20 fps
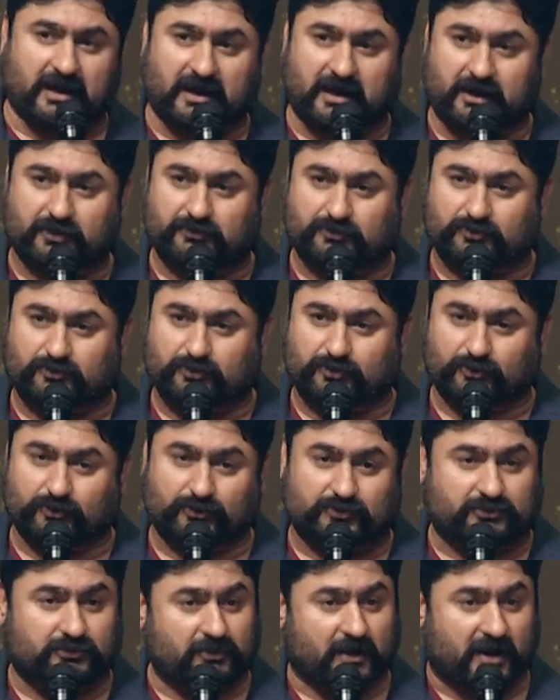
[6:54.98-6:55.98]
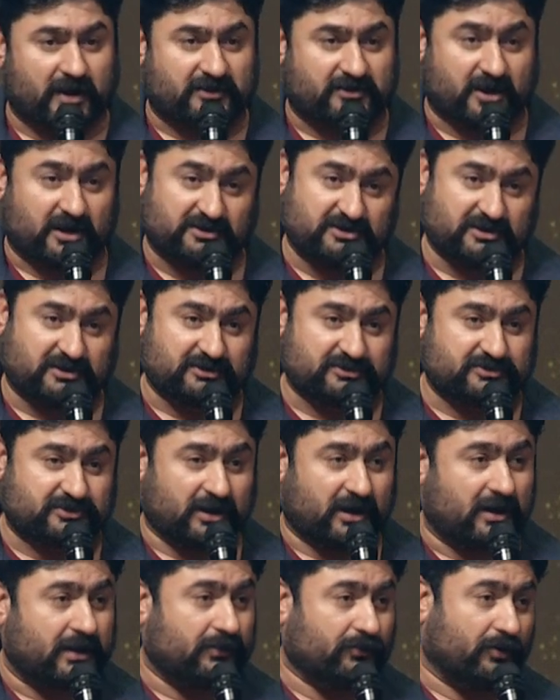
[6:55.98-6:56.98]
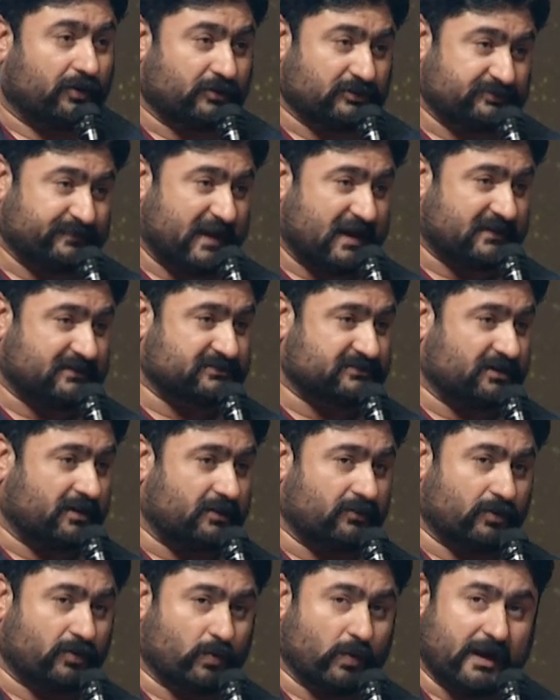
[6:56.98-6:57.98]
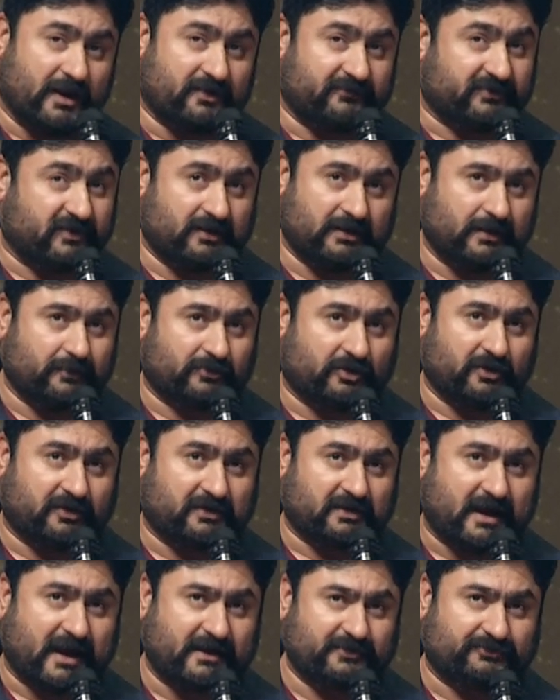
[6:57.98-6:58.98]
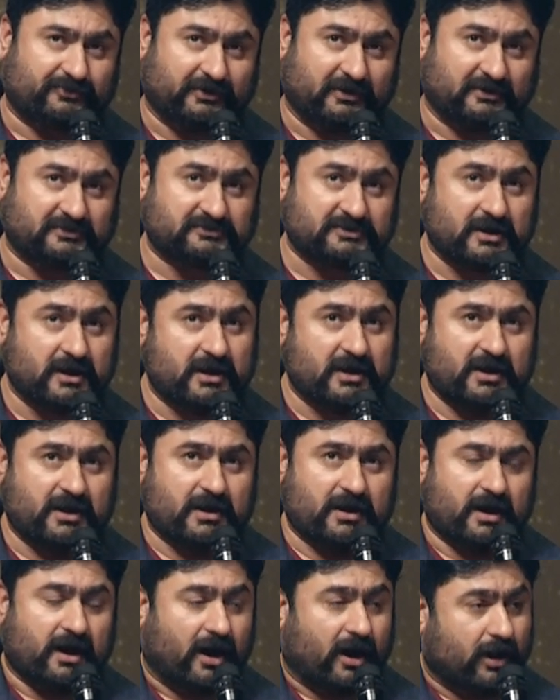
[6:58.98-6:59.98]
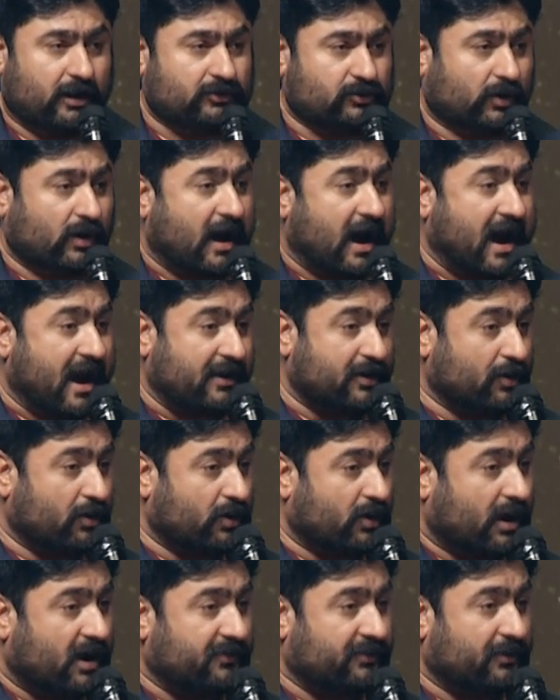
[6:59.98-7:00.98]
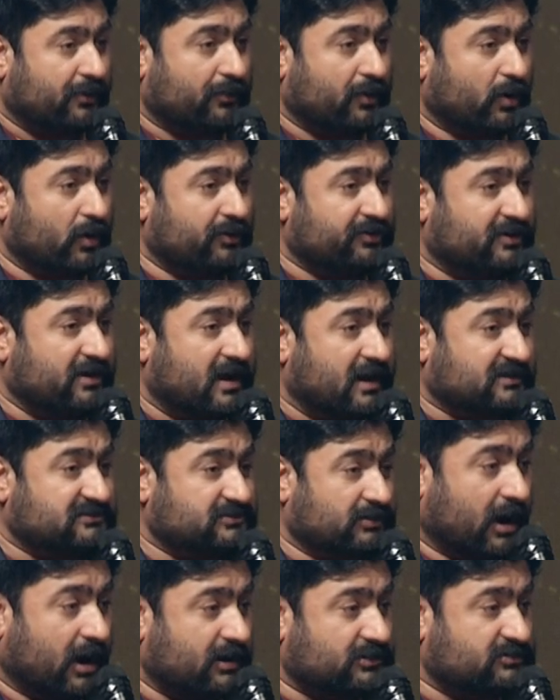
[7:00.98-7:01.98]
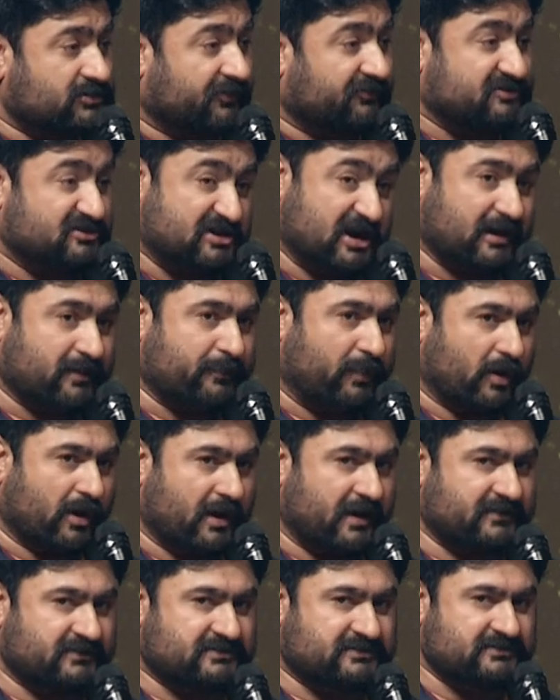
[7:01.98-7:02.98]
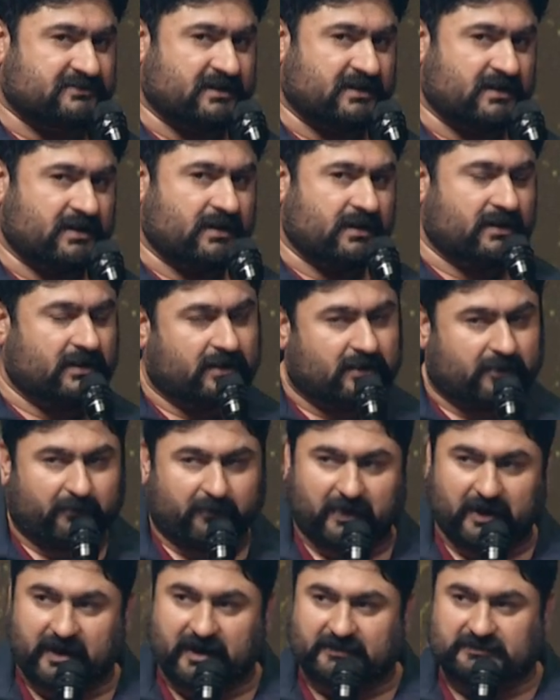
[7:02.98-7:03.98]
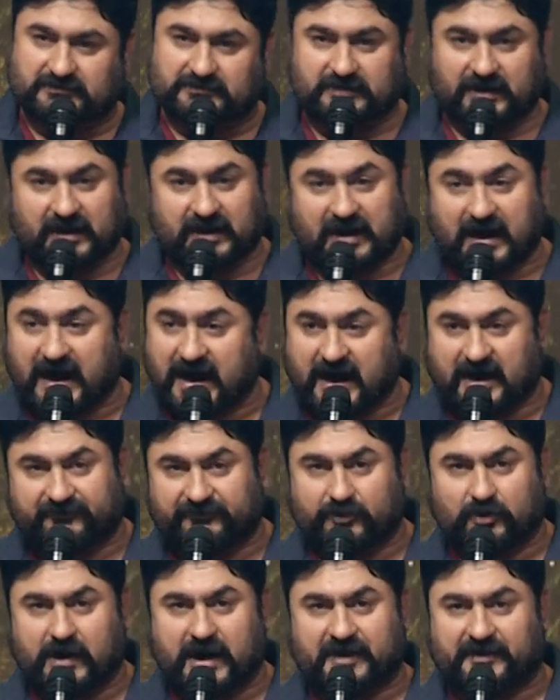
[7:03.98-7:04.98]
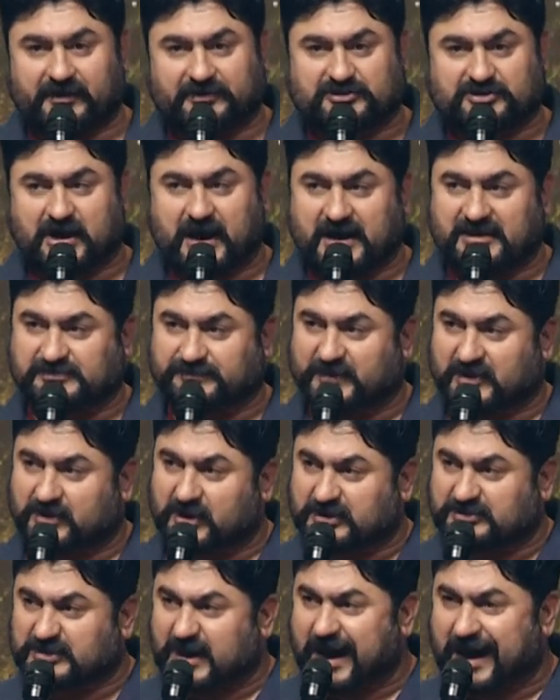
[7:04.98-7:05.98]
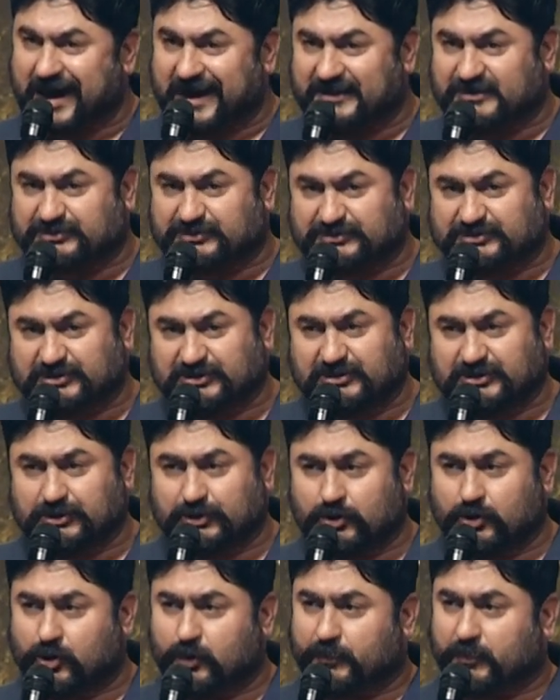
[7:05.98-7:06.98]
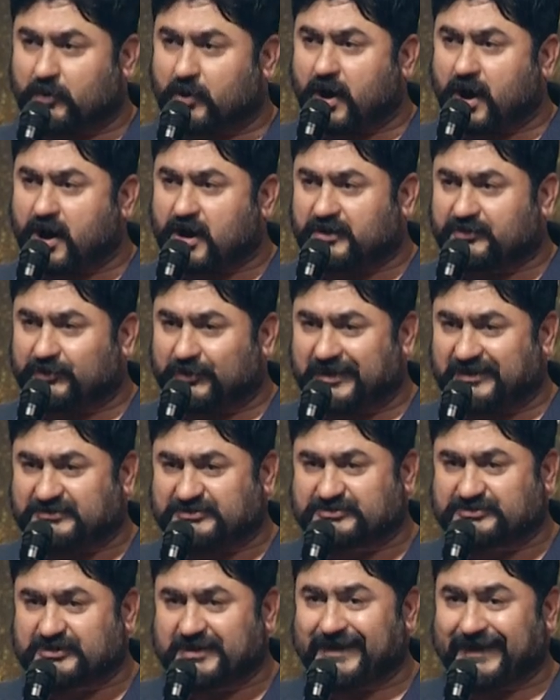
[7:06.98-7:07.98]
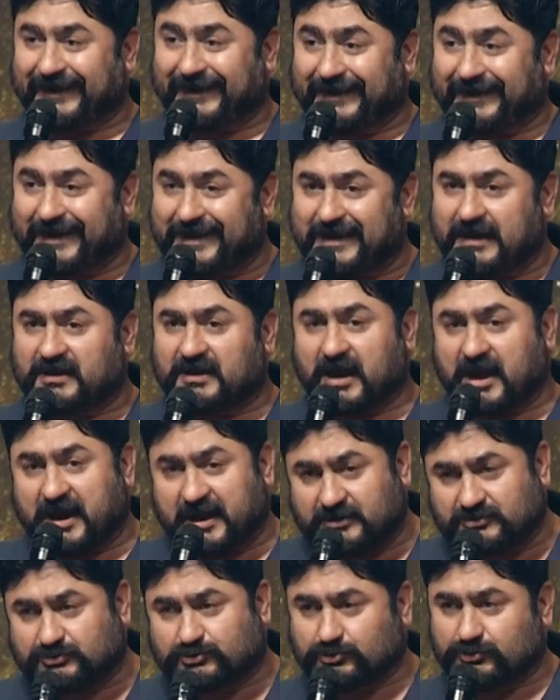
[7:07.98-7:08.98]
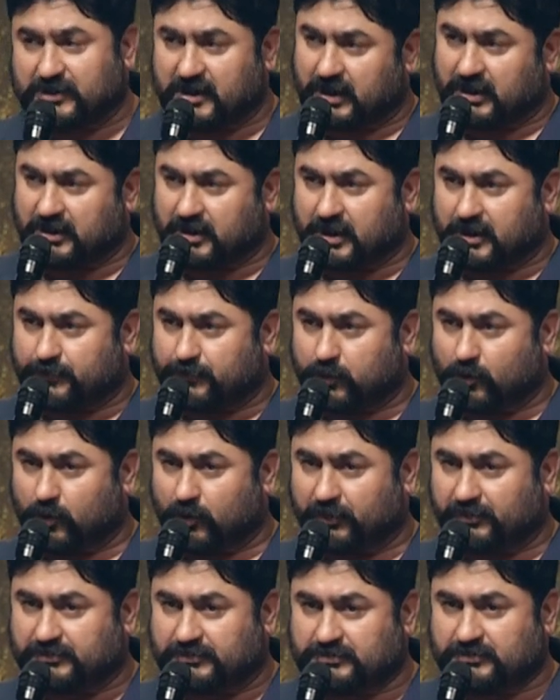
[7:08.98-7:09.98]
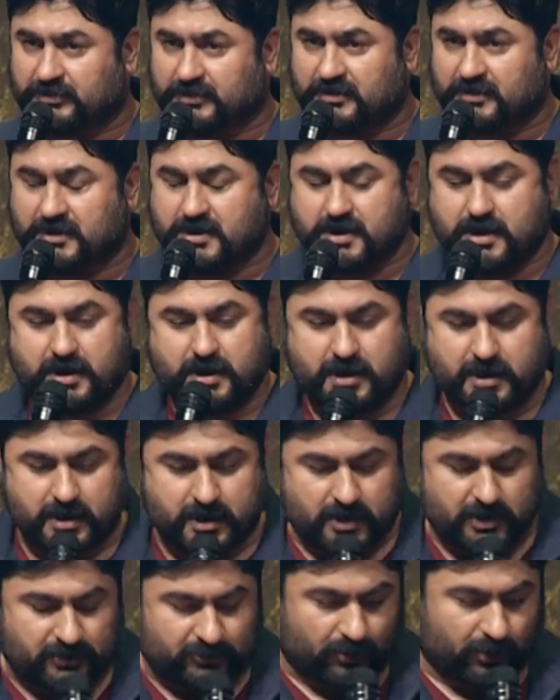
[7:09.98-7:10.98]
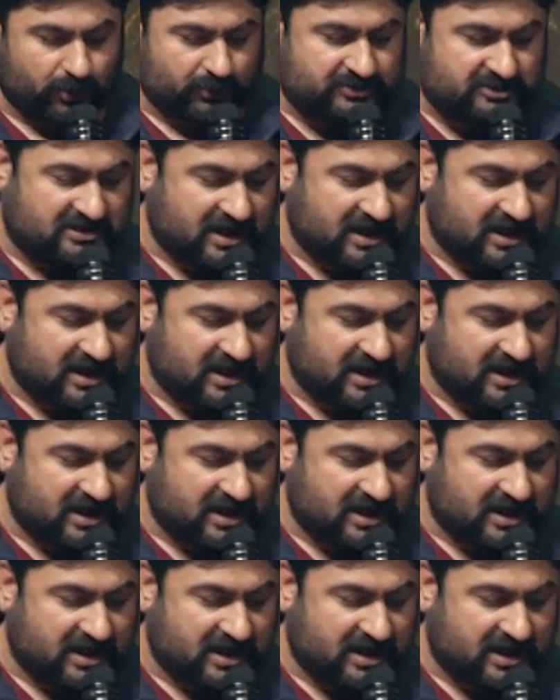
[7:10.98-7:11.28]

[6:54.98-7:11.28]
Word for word: uh, to uh, Tajikistan or Uzbekistan or one of the neighboring countries. Although I know on the road there lots of checkpoints, but uh, I have no other choice because I see no progress getting into the airport. So